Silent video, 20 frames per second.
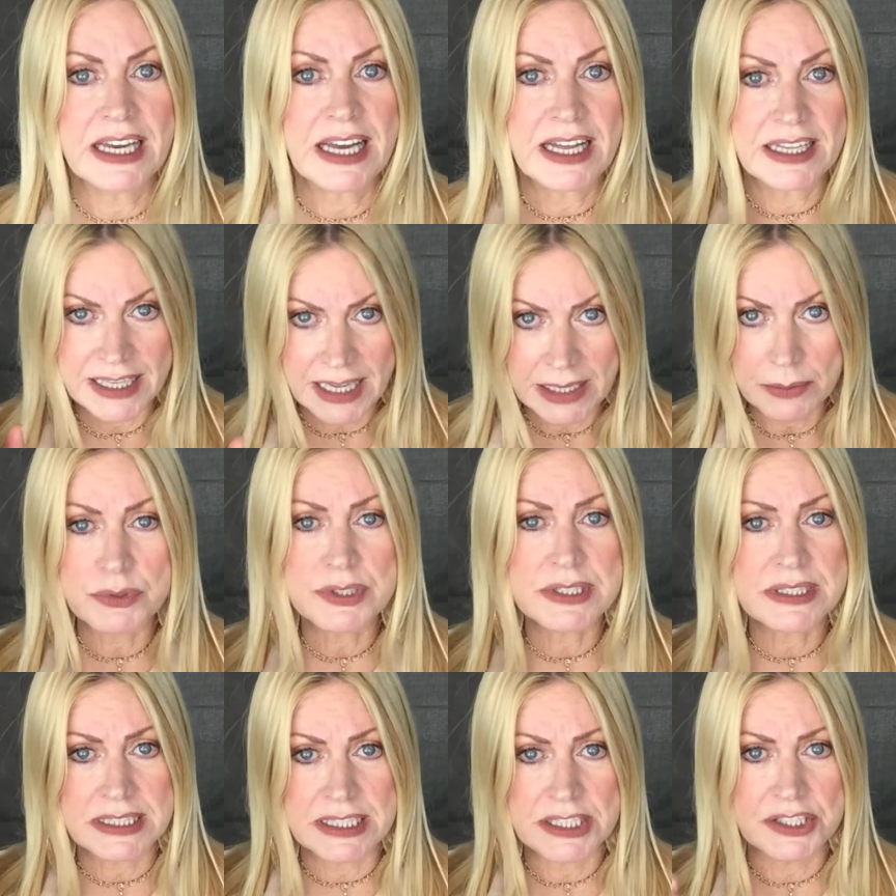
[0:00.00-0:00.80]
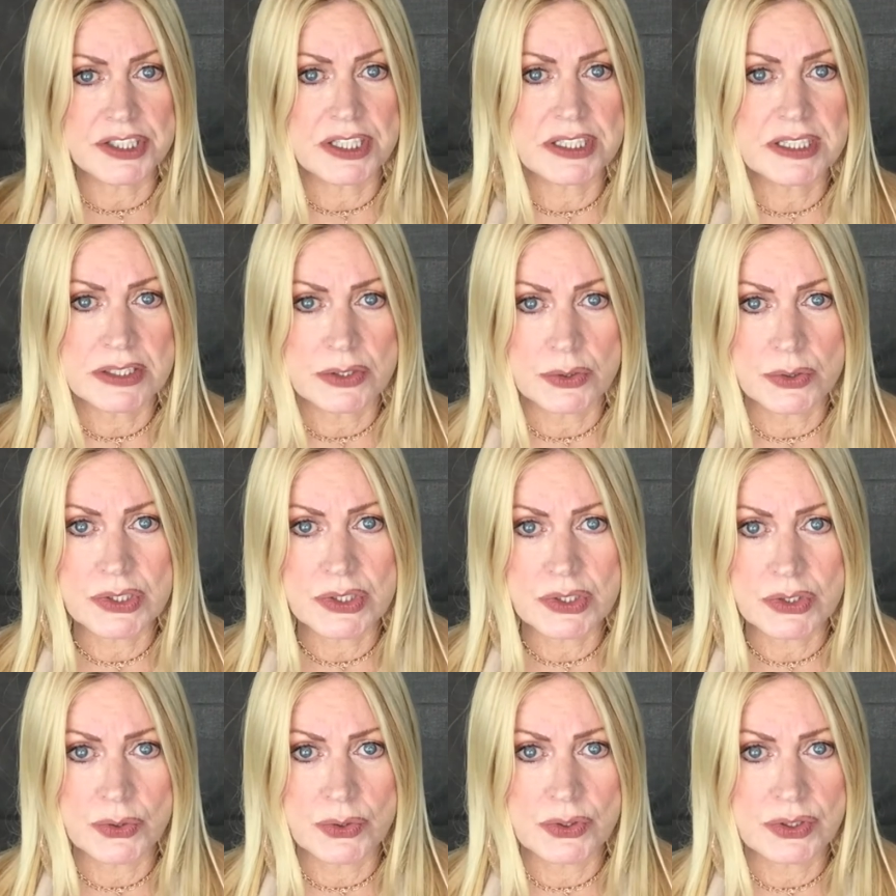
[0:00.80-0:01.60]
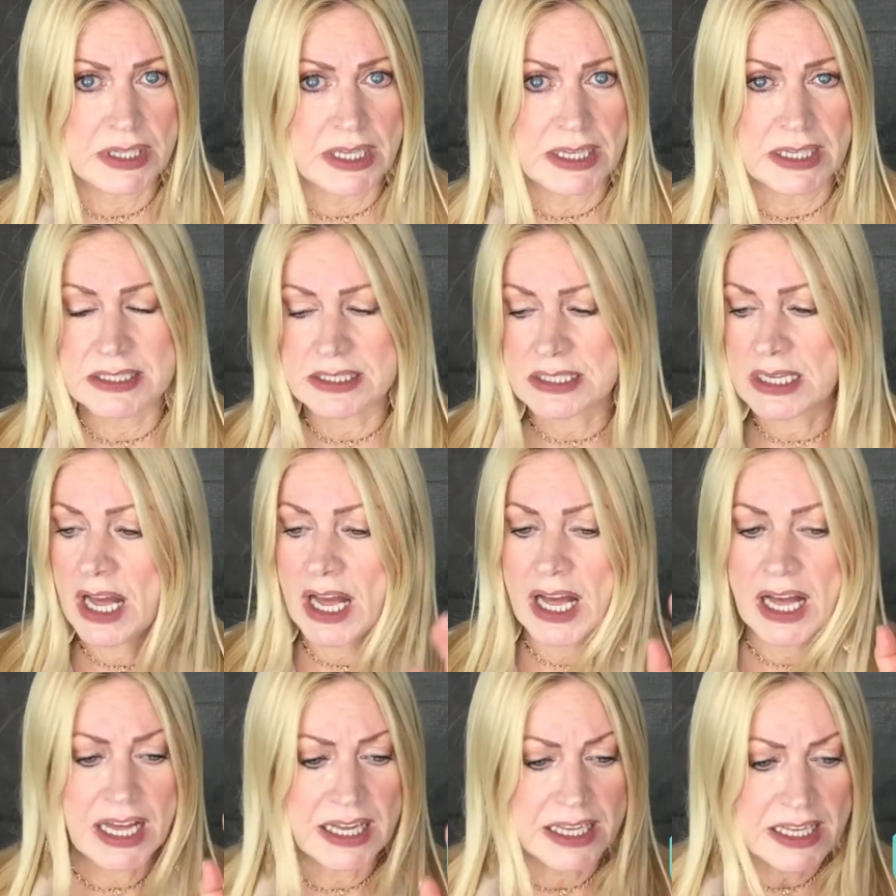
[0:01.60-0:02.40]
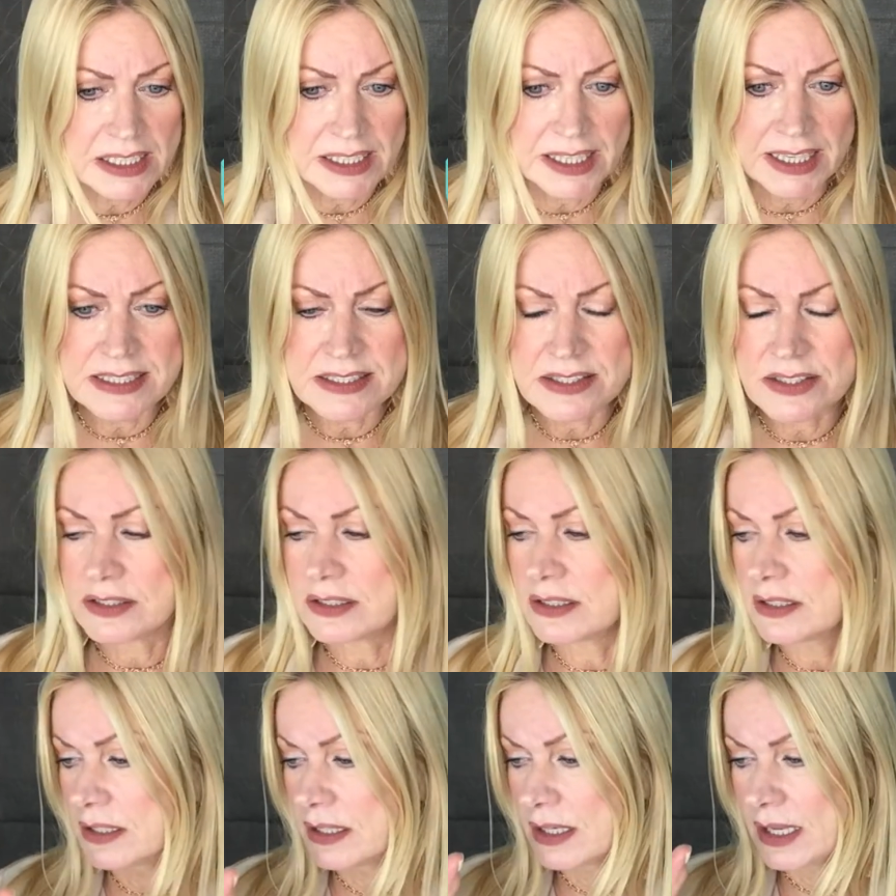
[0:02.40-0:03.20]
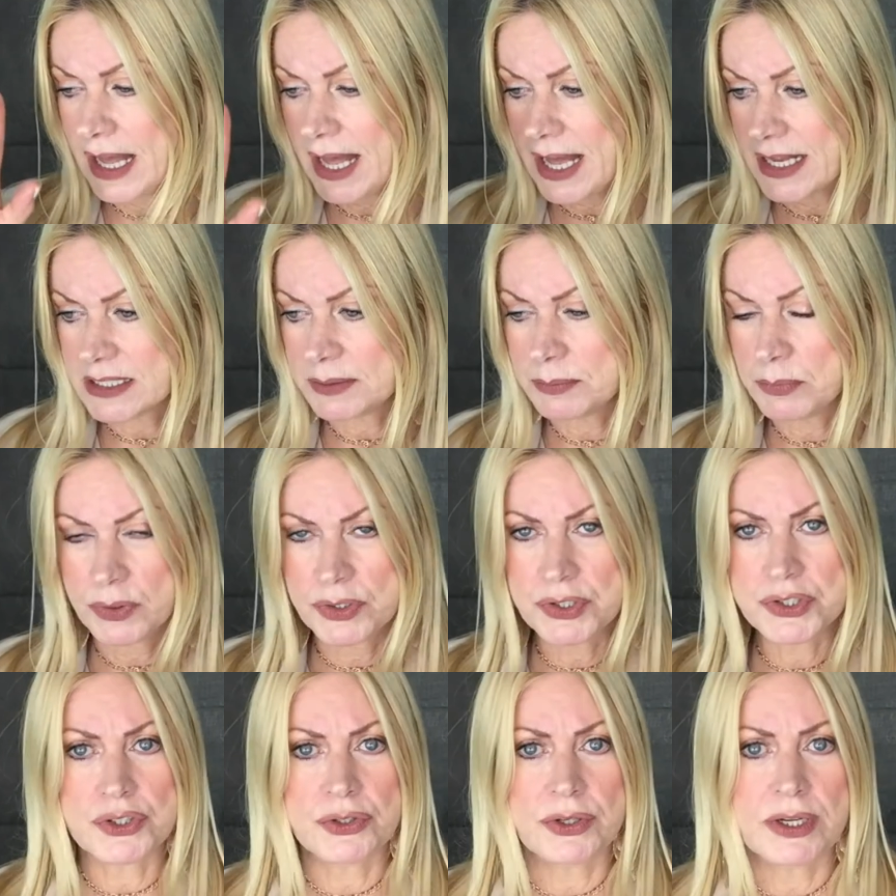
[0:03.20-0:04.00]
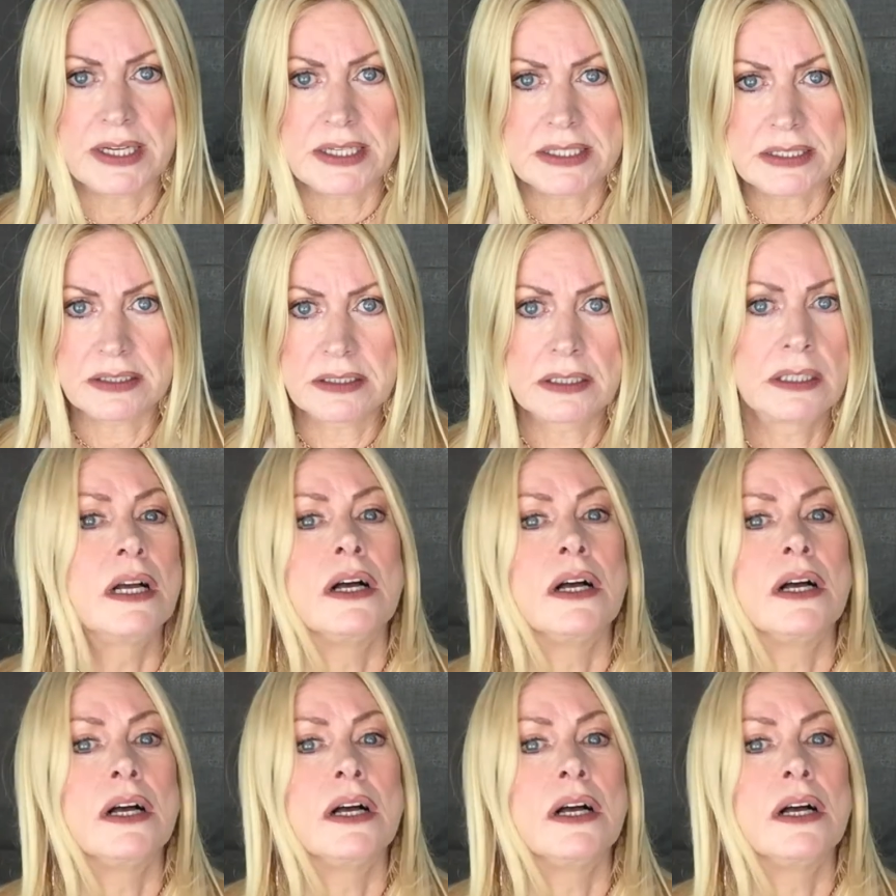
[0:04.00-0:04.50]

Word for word: And I would say just those 2 things, a cleanser and a moisturiser.